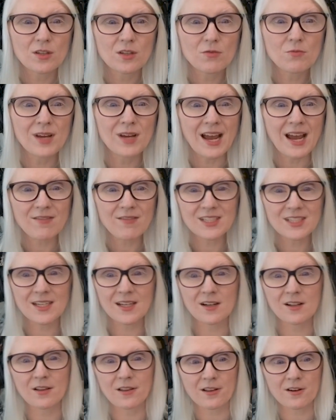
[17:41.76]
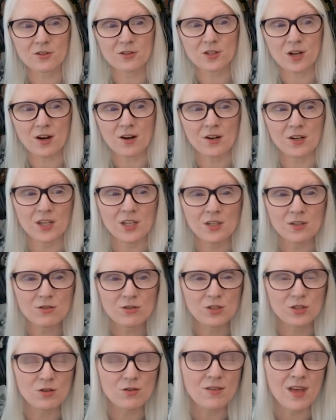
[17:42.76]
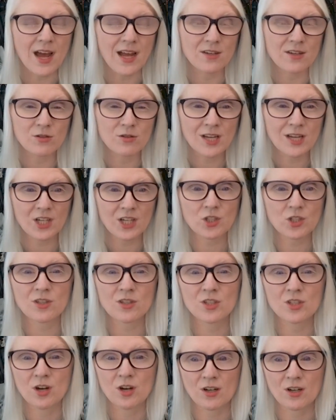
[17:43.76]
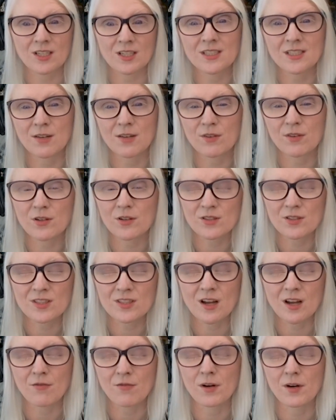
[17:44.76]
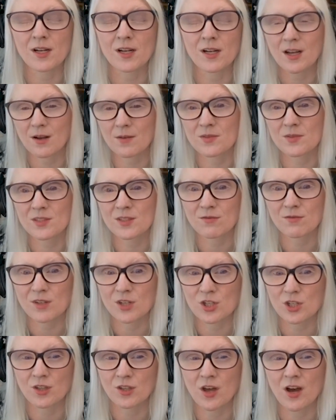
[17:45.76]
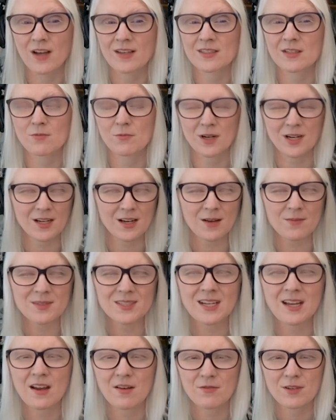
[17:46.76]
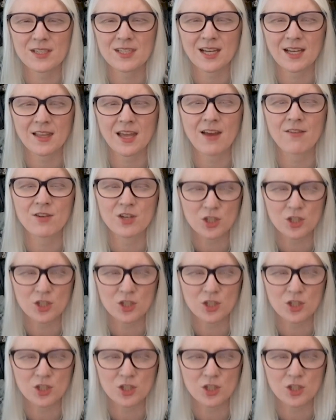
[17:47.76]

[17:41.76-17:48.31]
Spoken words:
we have to get a little dark, and you do that, and you touch on the dark and difficult stuff when it comes to vision loss and when it comes to everyday life,